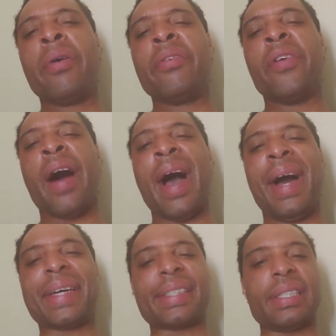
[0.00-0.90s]
before I
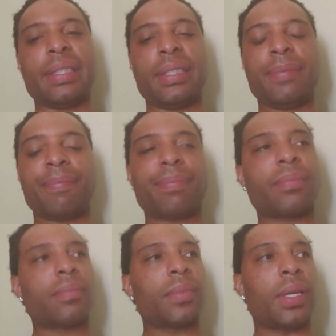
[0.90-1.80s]
actually
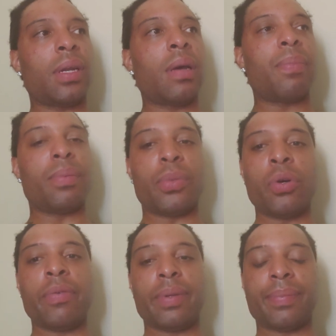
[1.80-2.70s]
get up and
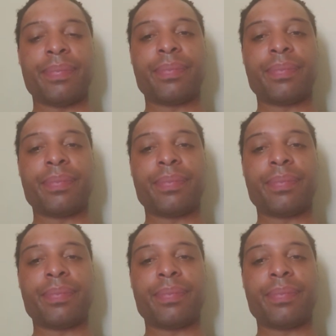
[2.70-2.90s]
moving.